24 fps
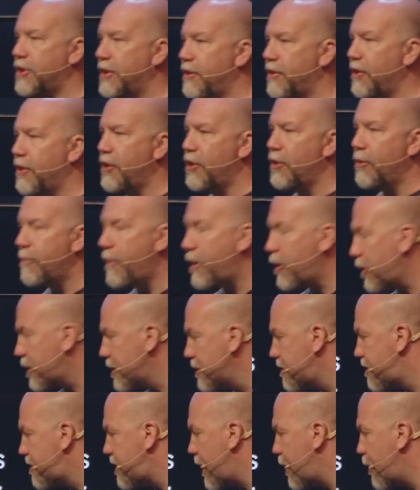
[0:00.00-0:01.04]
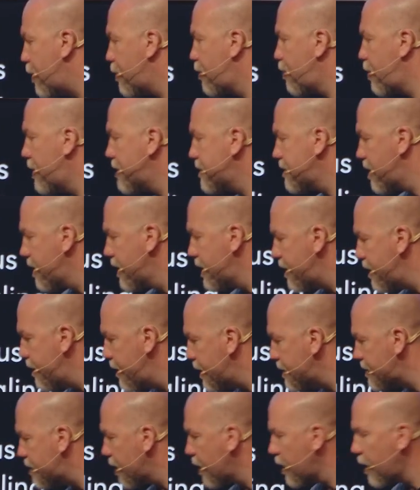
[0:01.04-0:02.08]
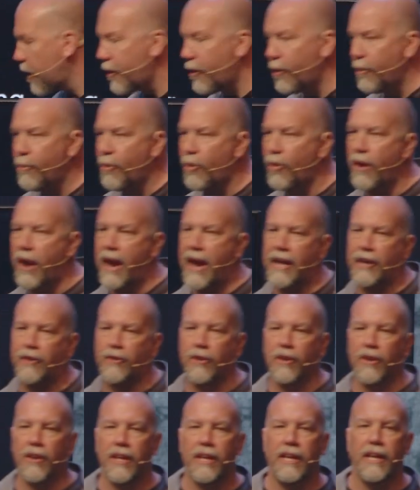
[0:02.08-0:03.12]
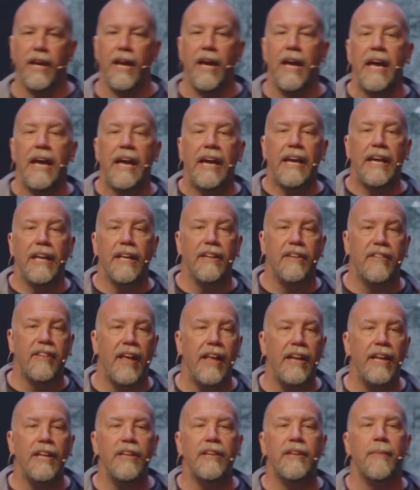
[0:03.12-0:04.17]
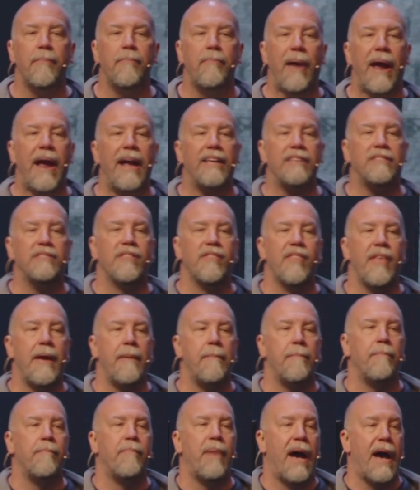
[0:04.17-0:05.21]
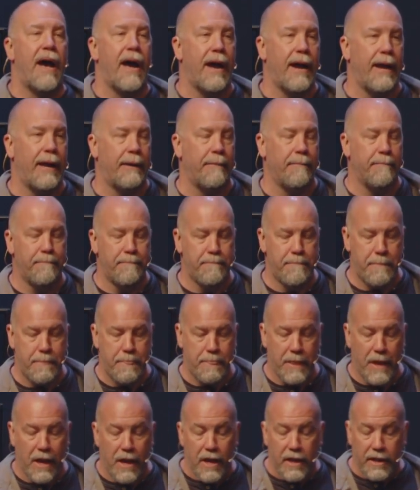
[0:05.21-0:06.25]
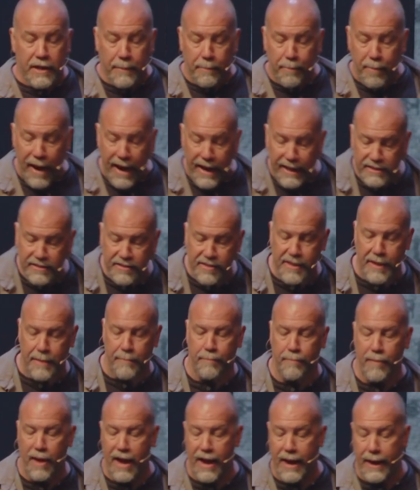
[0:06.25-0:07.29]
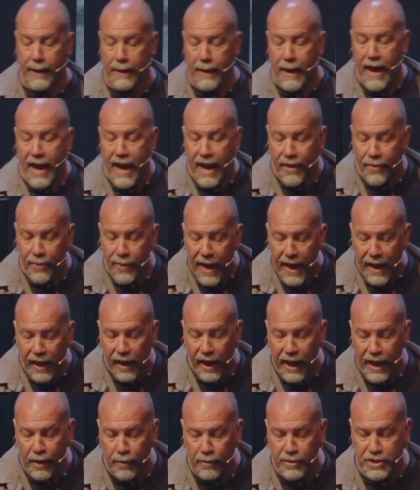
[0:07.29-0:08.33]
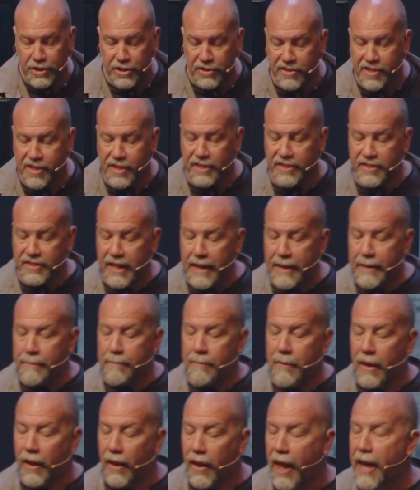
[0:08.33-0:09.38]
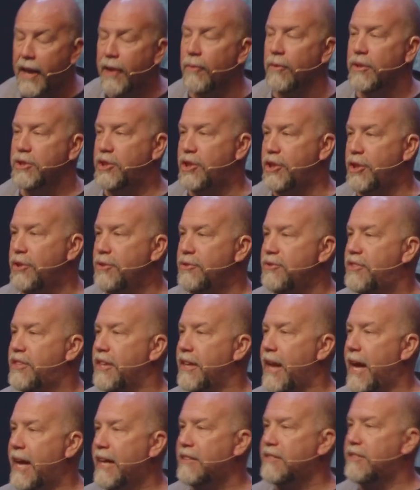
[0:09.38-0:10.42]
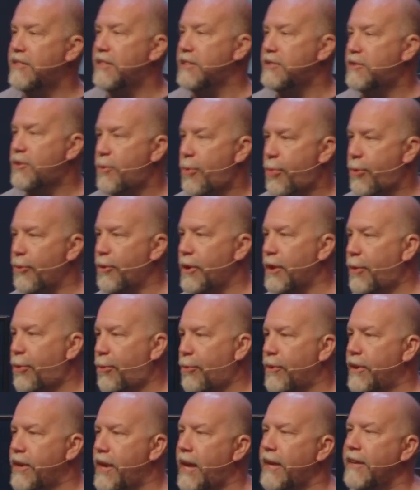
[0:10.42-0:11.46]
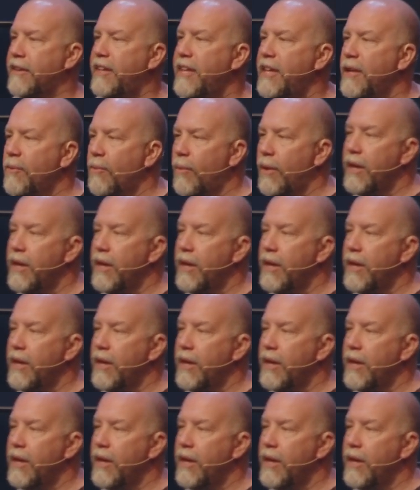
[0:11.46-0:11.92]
the New American Standard translate this a little more accurately. He intended to pass them by to pass them by. And that language is the same language used in Exodus 33 19. What